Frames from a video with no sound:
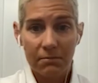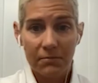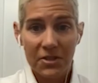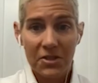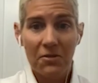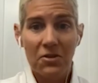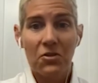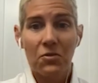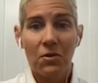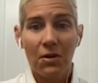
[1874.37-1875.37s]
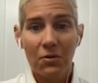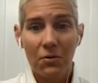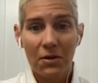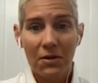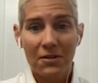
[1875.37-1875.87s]
So you are
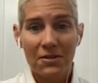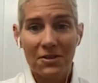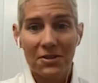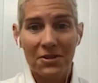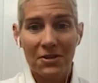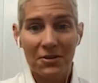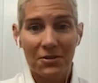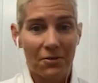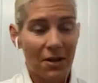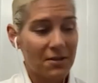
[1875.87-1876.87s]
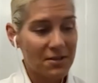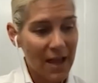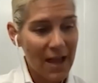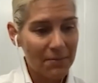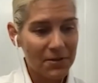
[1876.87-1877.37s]
going to
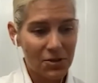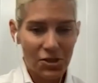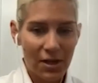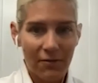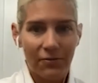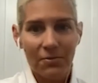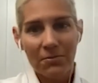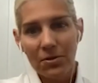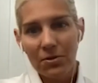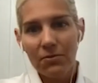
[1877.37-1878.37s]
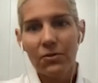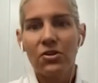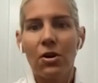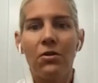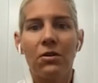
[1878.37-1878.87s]
adapt, shift, move,
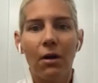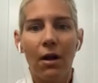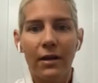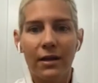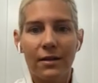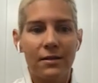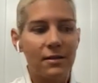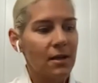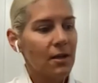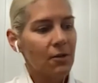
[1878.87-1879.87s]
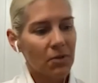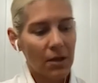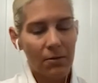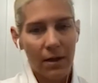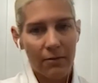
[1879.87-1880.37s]
know your audience, be
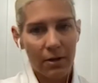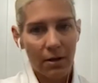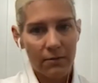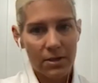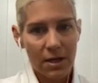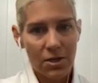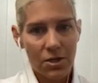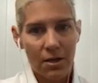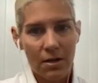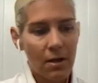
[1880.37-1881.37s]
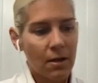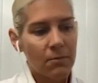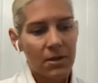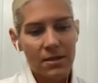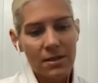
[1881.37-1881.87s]
able to have a conversation,
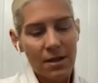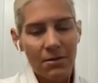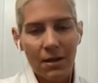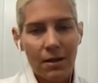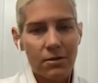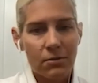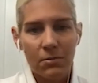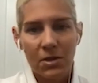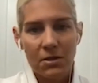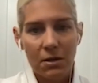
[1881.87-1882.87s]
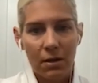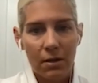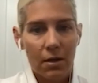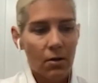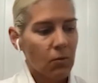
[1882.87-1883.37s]
because it's the same thing I do in the military.
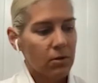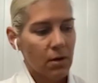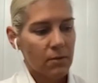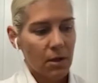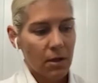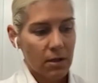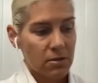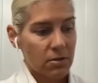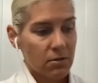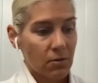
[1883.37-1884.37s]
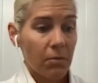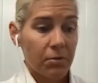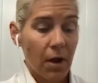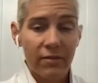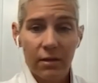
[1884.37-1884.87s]
Whether I'm talking to a
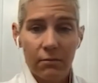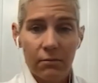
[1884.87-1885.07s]
private